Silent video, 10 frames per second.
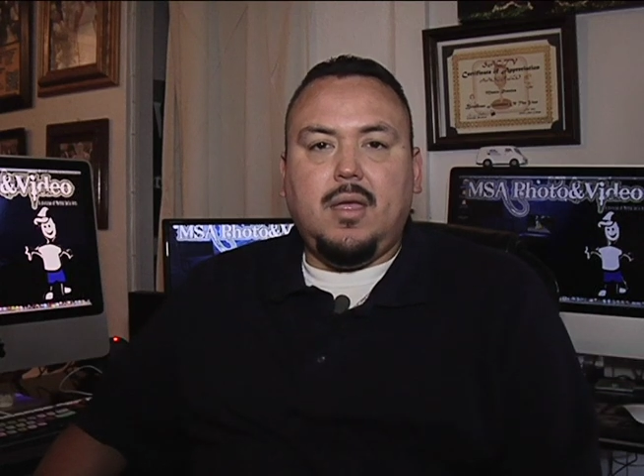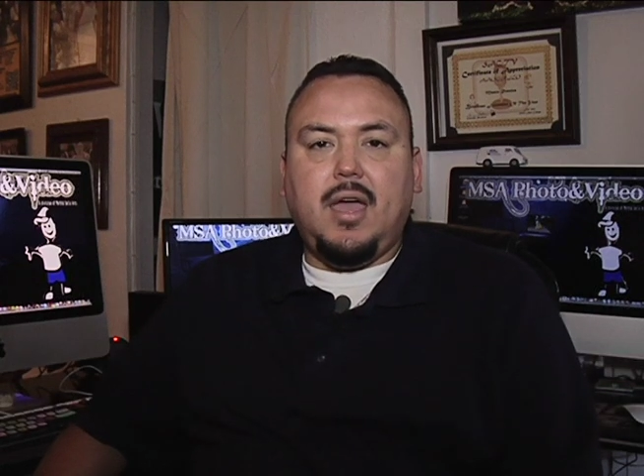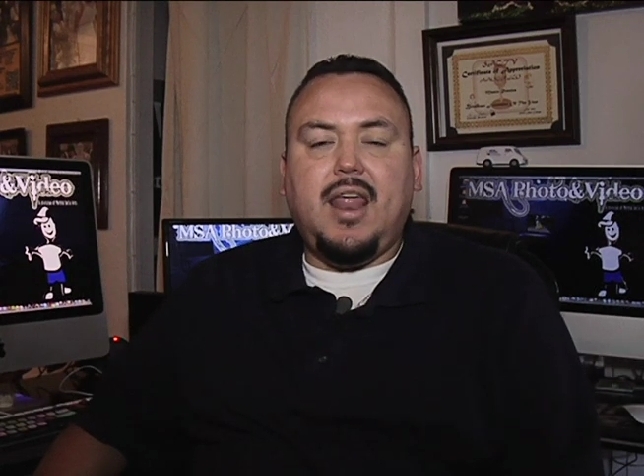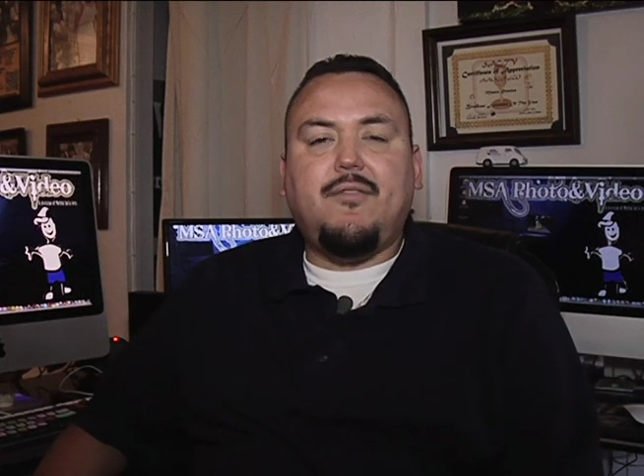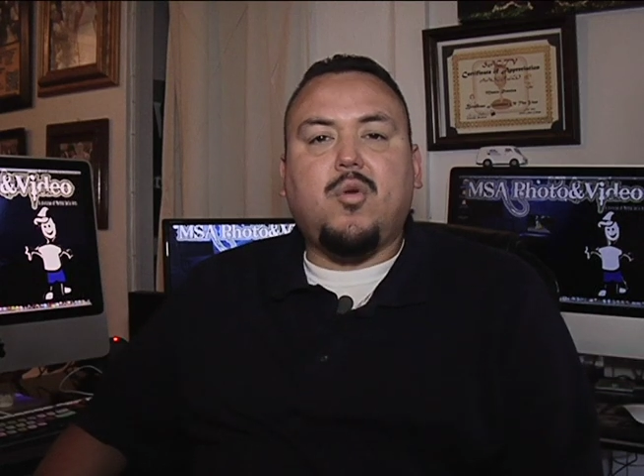
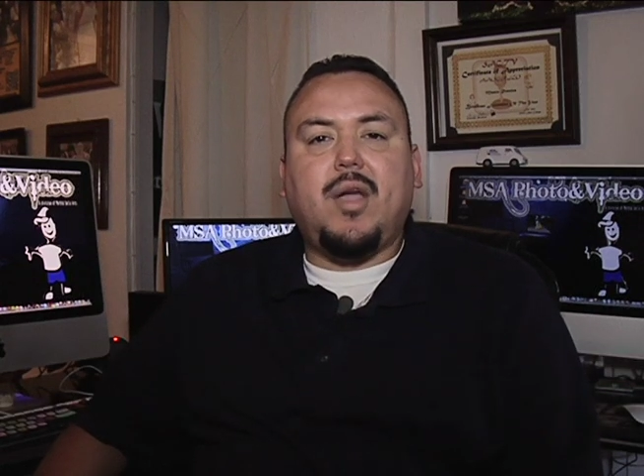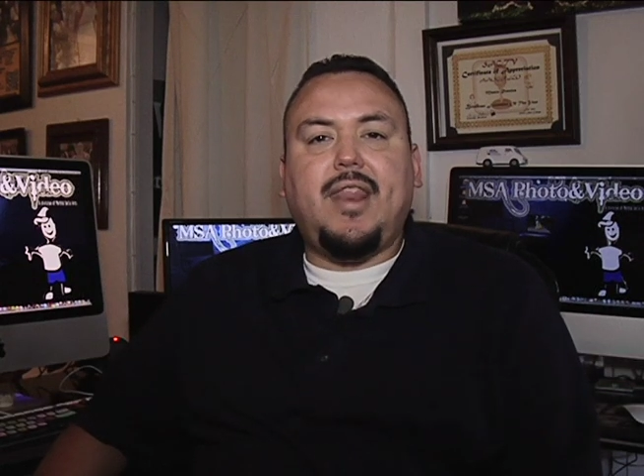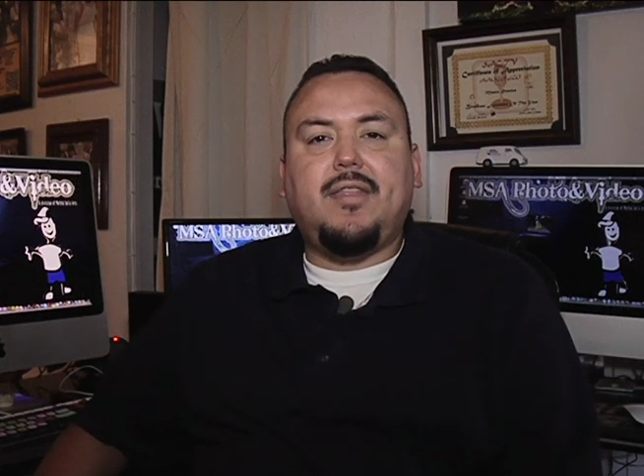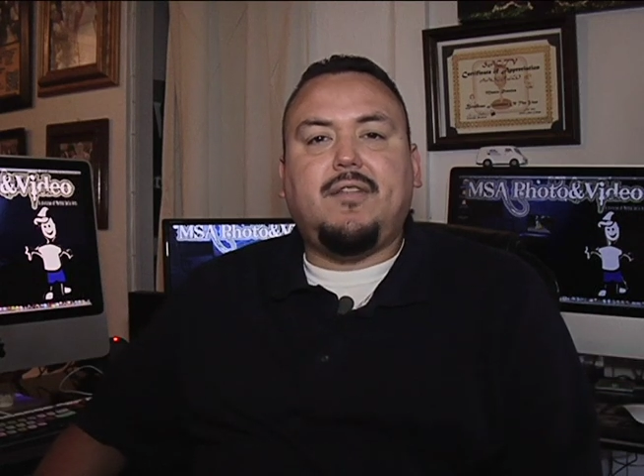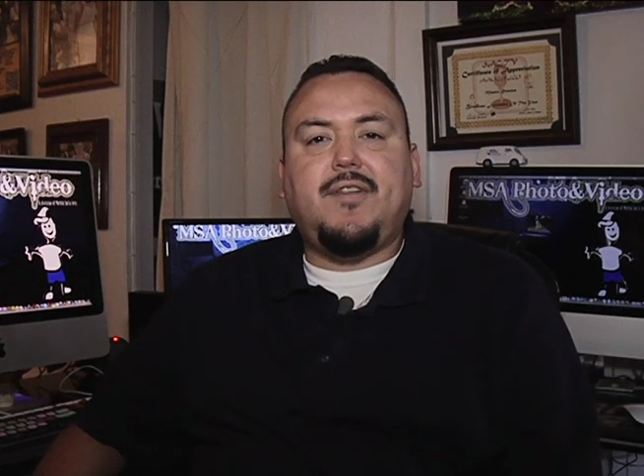And I've
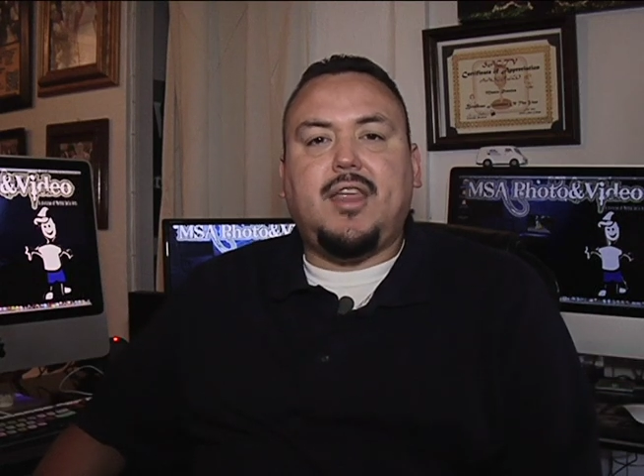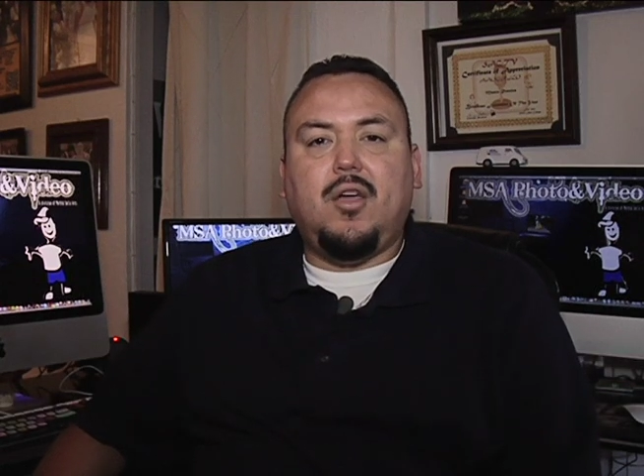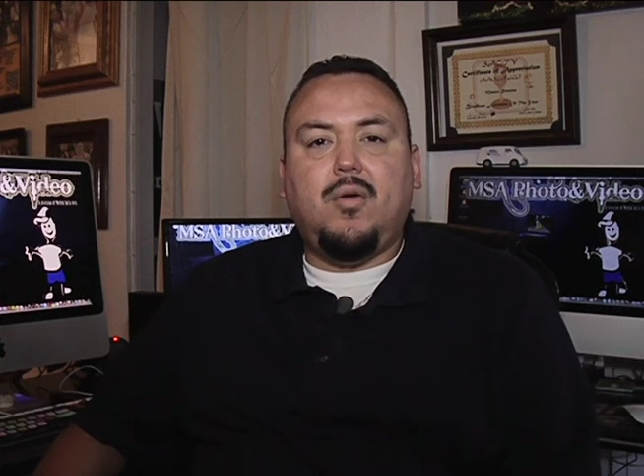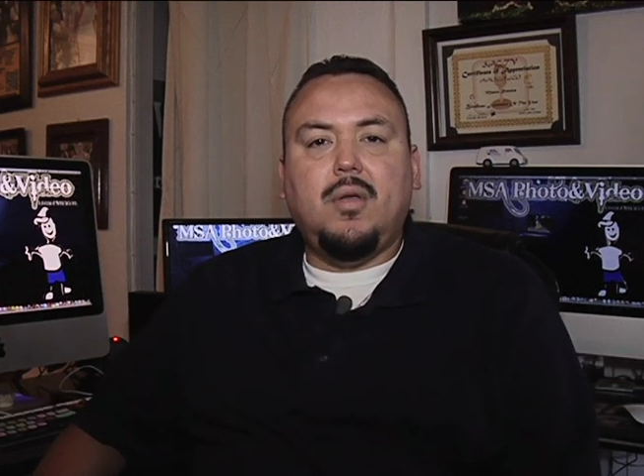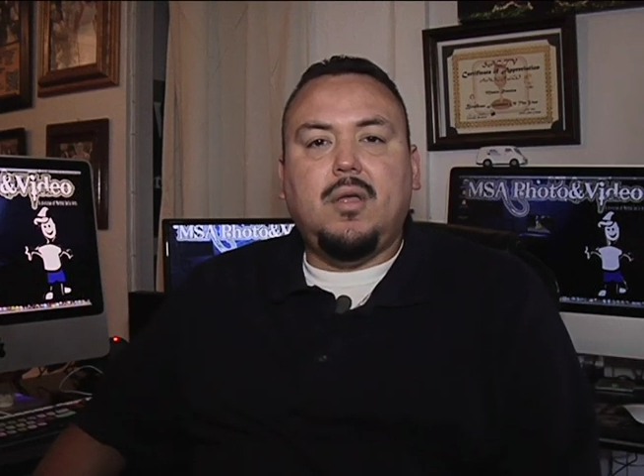created this
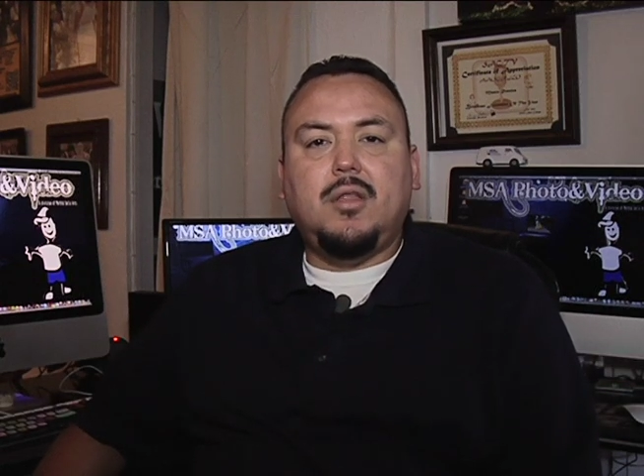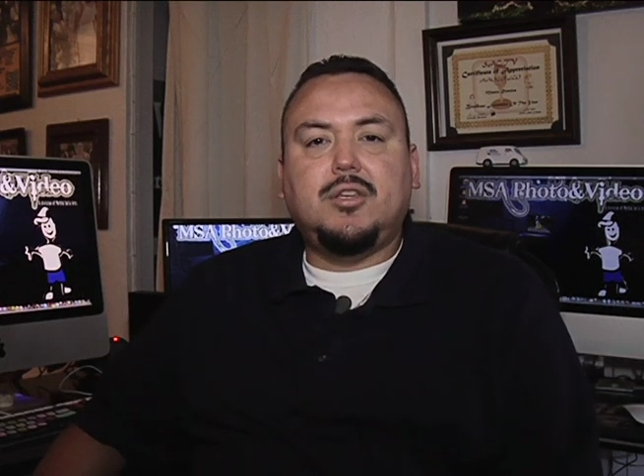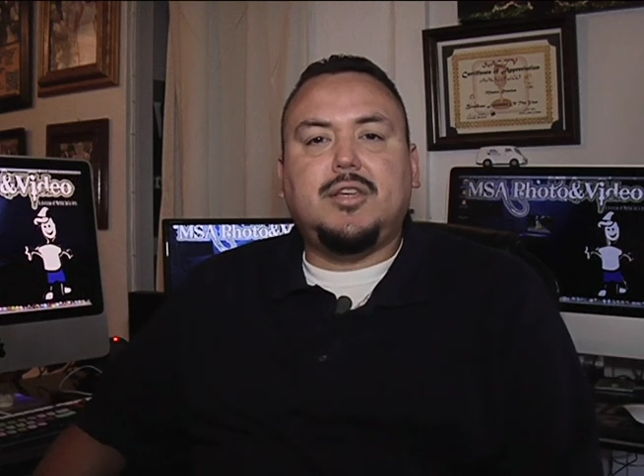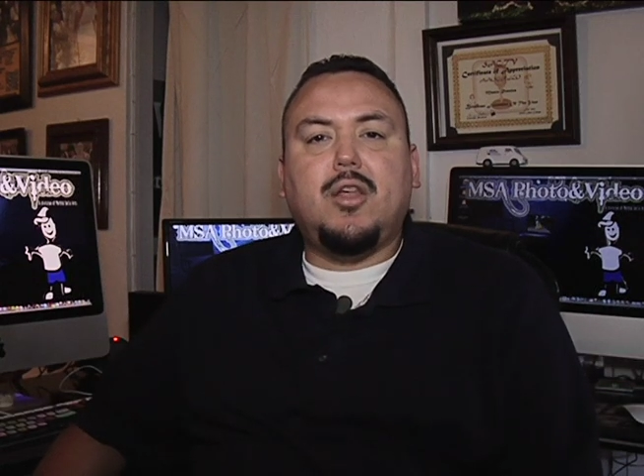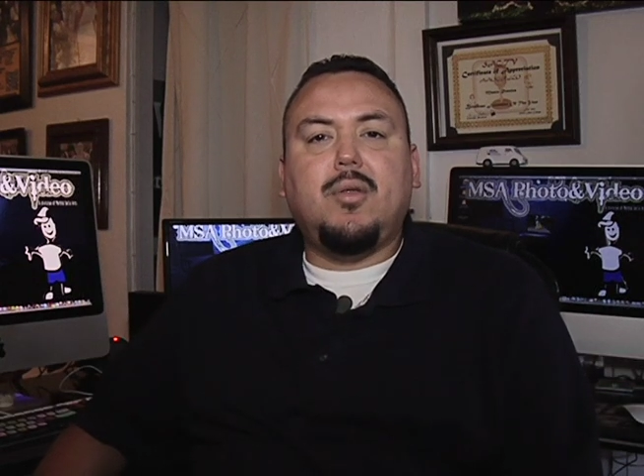video to
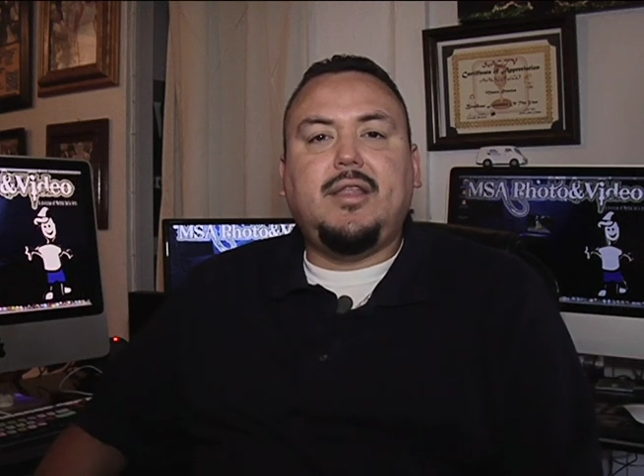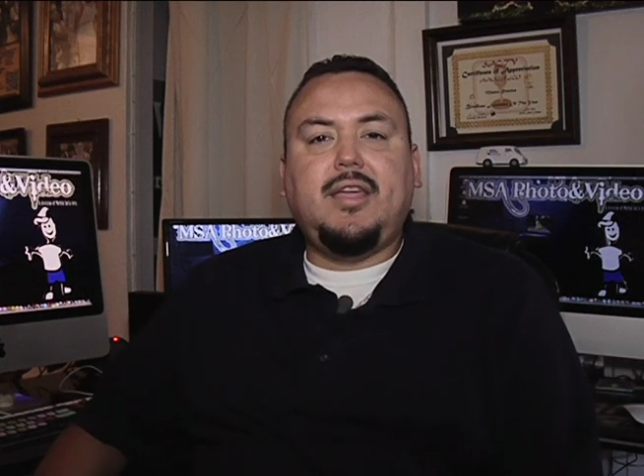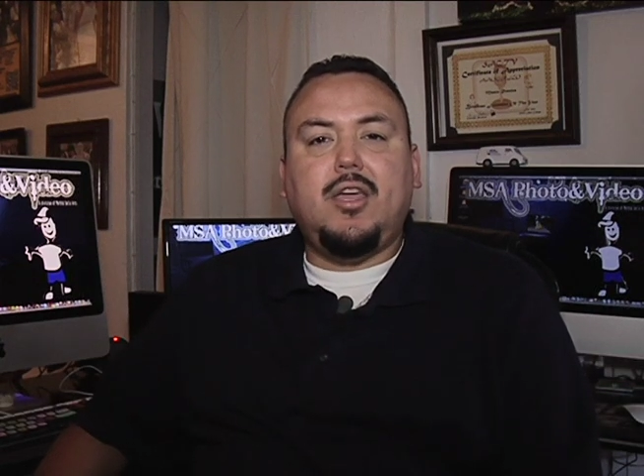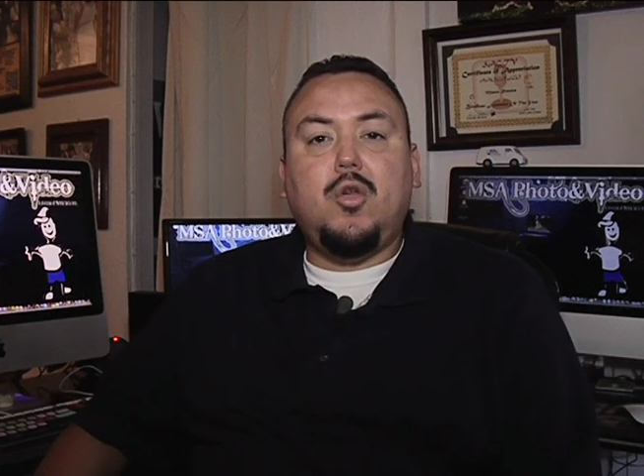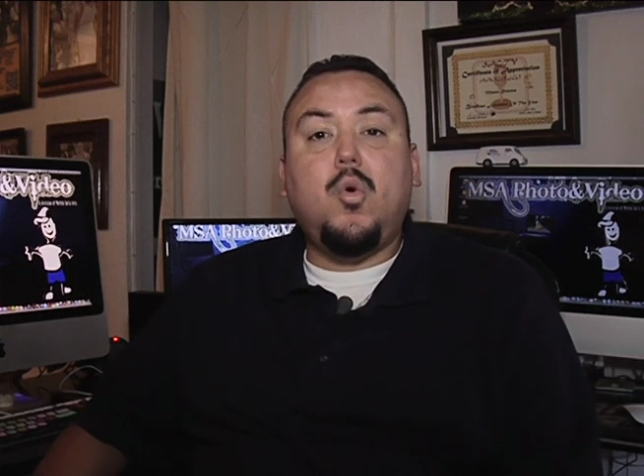not only
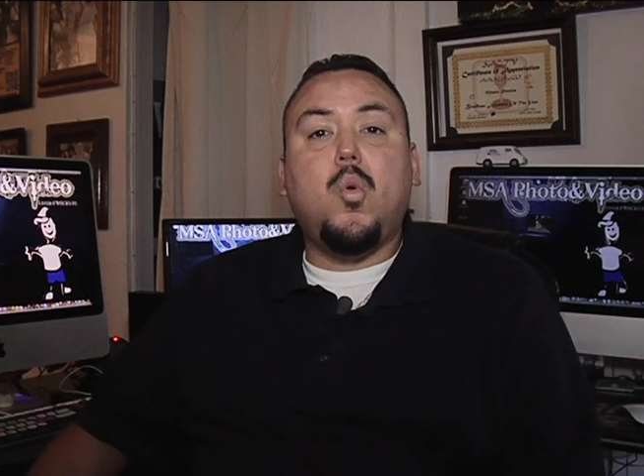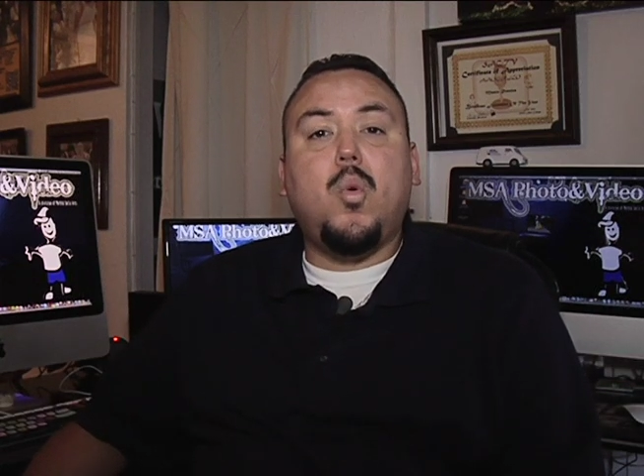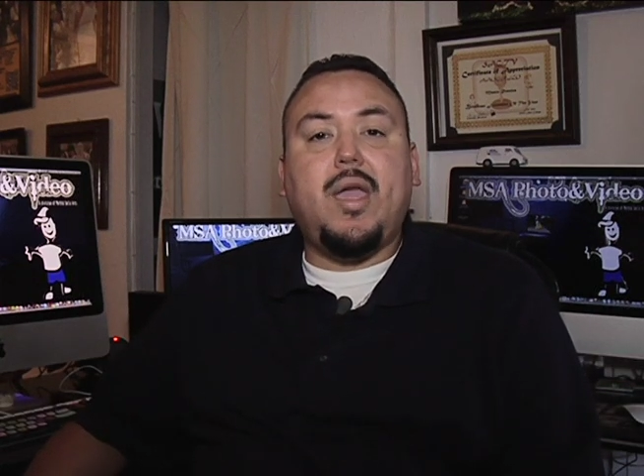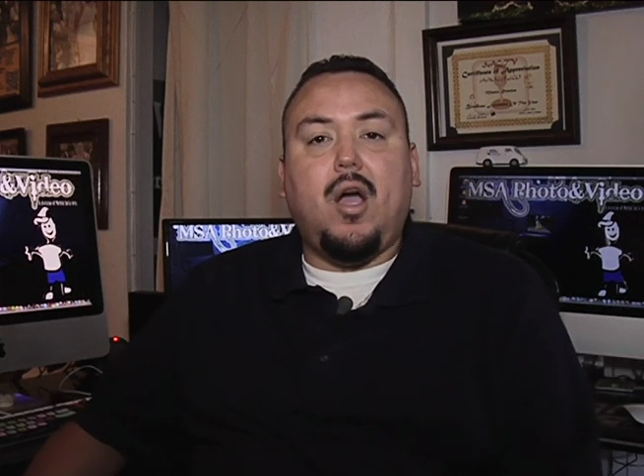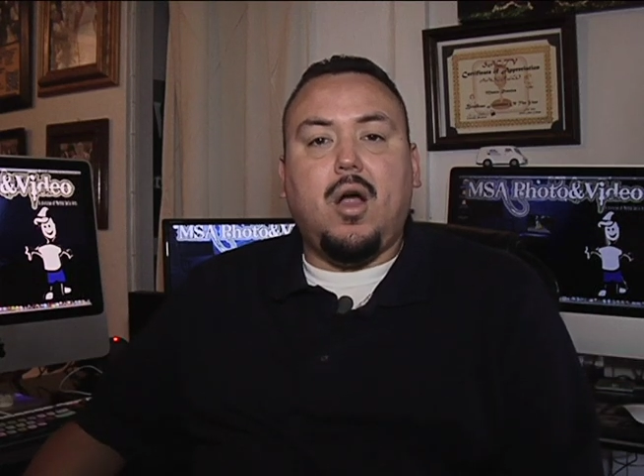tell you who
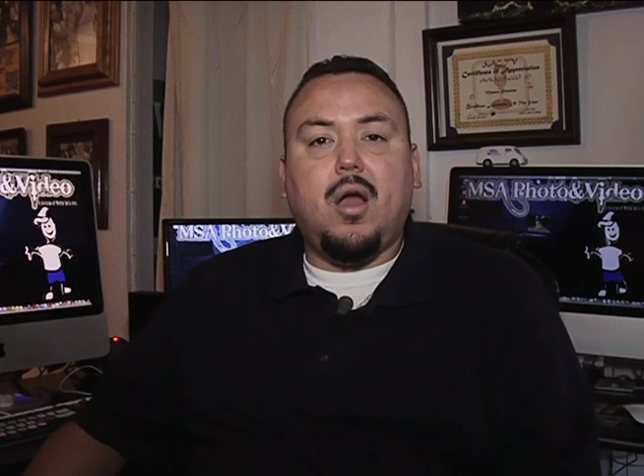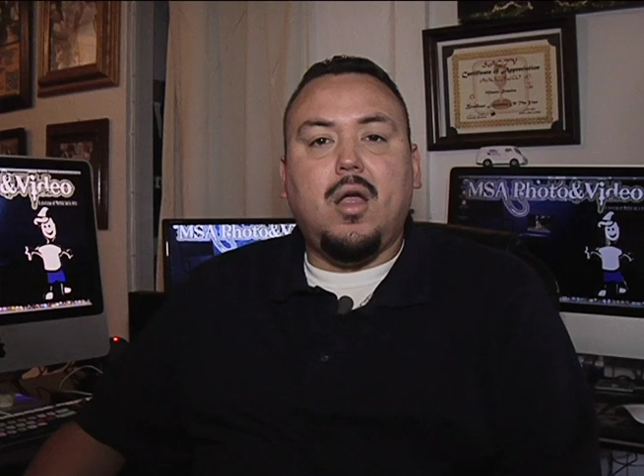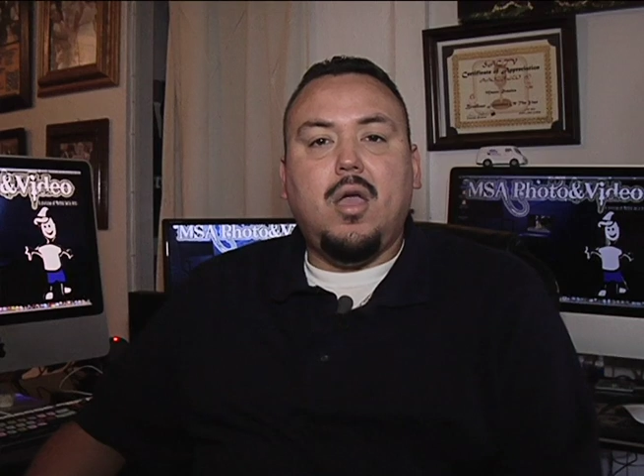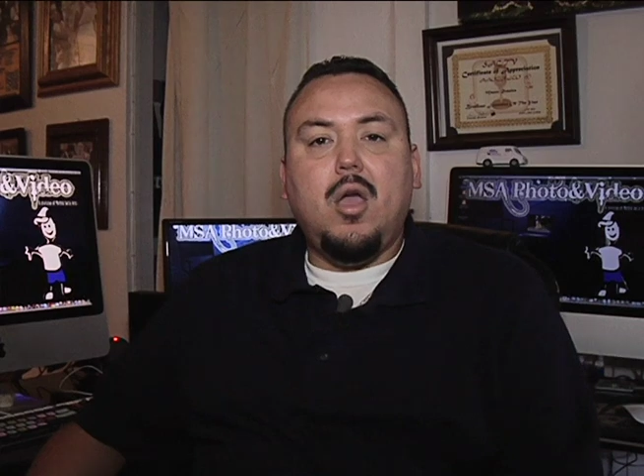we are,